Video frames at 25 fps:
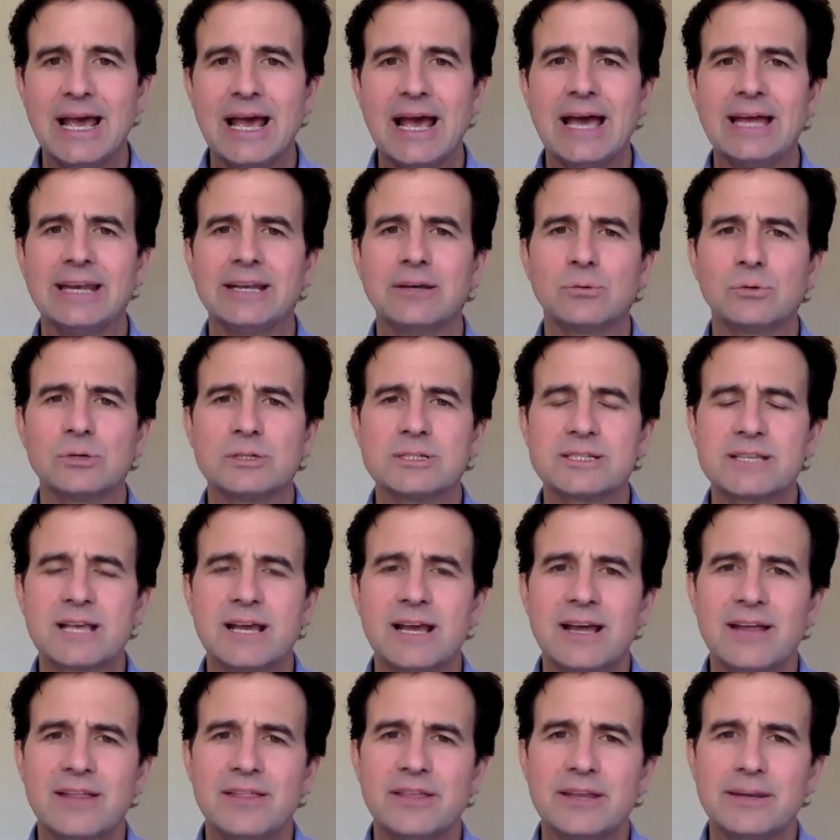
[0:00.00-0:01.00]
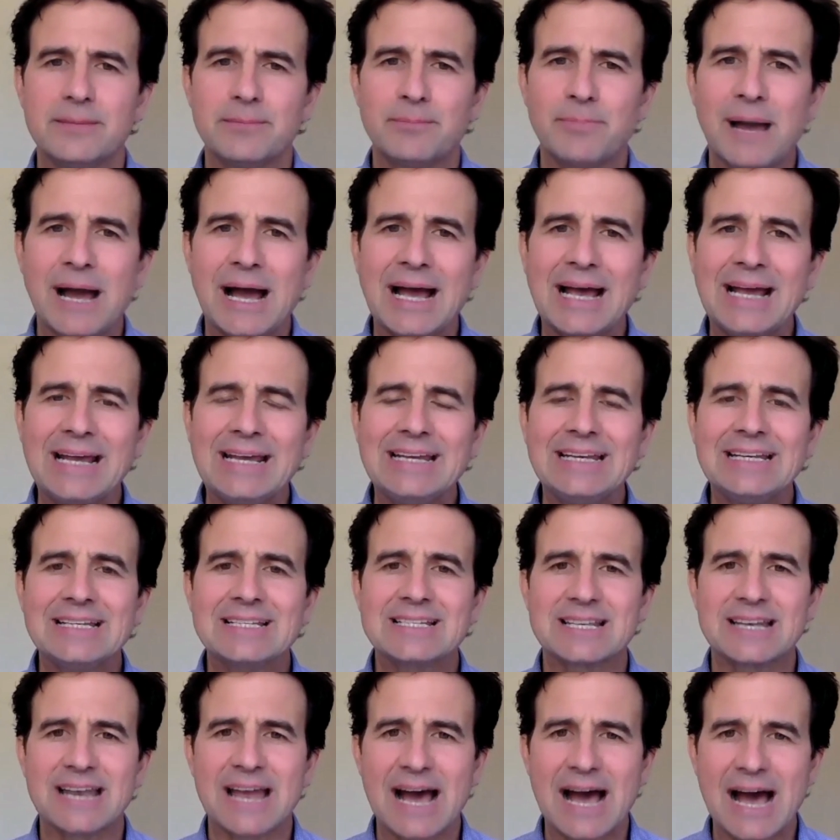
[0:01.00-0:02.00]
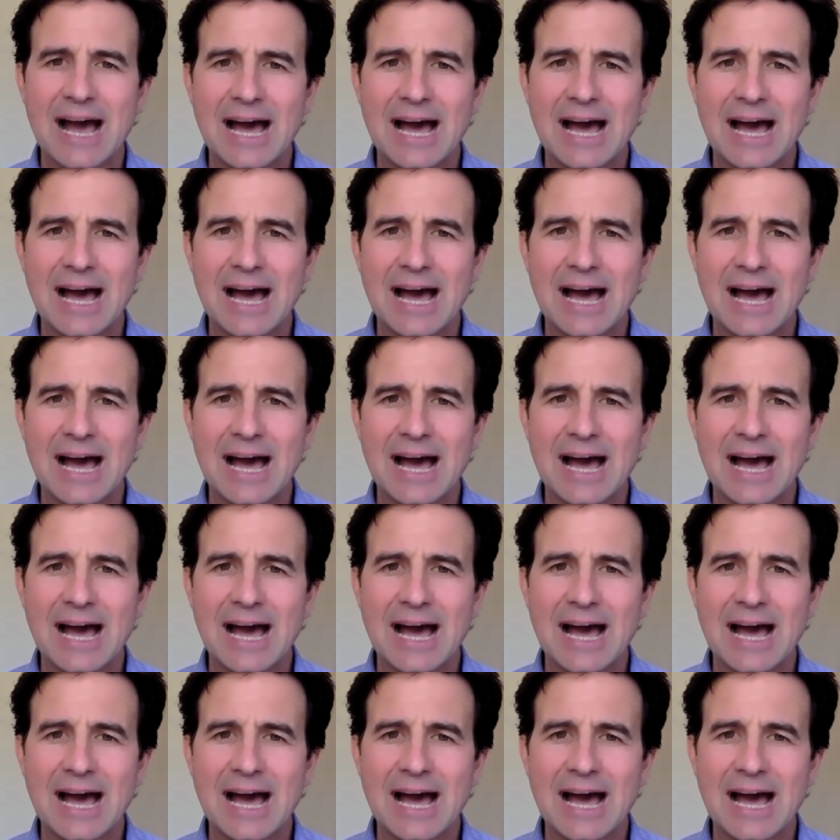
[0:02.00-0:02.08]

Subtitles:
And it was that pain is an